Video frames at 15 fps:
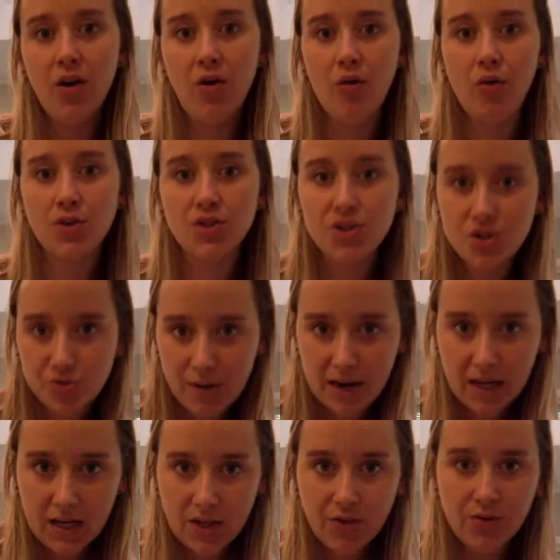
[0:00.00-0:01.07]
or
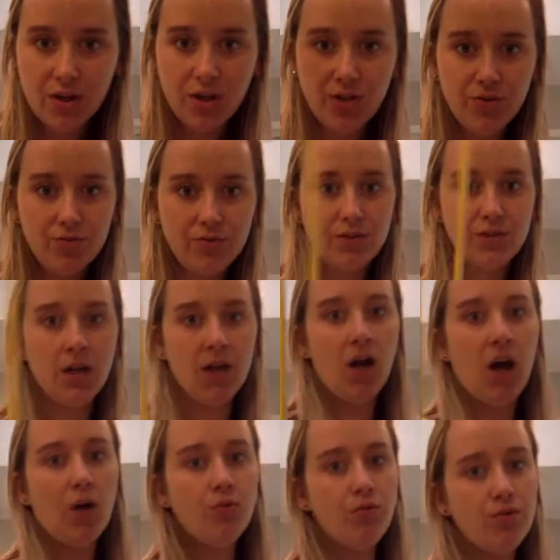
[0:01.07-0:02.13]
straight. You could use
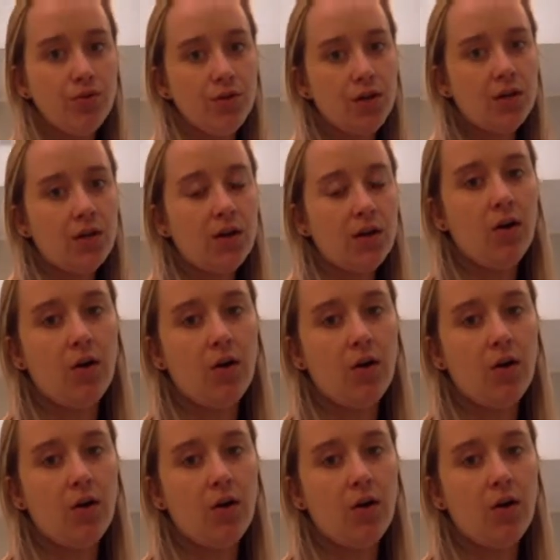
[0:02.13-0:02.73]
a ruler,